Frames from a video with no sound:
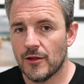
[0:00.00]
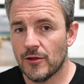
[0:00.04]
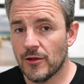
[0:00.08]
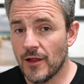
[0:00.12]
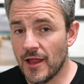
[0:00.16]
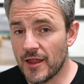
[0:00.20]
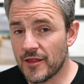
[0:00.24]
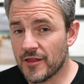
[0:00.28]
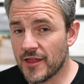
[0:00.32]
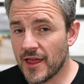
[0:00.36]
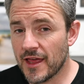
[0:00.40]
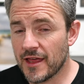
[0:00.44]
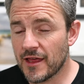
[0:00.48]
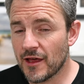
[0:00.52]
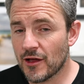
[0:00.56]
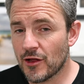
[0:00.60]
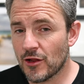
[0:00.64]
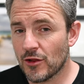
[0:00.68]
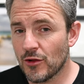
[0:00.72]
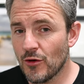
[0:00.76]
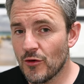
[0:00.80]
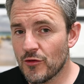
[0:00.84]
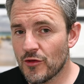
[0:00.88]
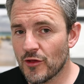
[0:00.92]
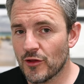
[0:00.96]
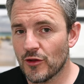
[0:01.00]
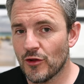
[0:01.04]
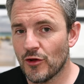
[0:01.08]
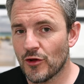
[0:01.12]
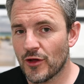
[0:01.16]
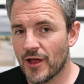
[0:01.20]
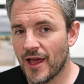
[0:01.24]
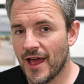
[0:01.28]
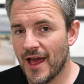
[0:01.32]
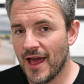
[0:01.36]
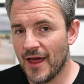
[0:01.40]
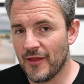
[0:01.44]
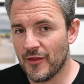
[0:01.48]
Let's take a closer
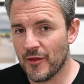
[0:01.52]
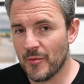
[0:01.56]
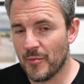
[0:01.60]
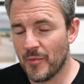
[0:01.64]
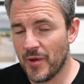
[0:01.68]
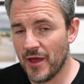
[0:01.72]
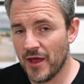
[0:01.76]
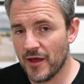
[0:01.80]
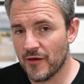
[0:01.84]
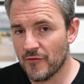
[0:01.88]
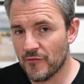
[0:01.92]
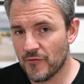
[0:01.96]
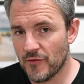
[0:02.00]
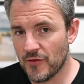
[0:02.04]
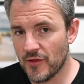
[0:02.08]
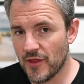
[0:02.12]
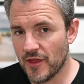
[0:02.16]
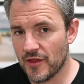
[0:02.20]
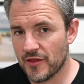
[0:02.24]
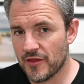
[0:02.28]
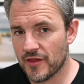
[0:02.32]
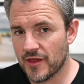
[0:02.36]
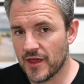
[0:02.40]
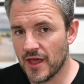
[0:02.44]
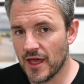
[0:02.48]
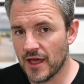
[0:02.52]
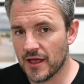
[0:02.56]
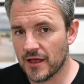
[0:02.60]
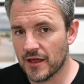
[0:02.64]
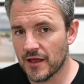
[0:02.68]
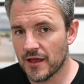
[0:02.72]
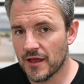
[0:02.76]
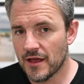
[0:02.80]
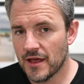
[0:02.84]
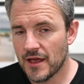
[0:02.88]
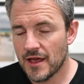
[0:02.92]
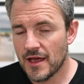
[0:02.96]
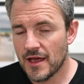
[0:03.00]
look at the pit for this gig.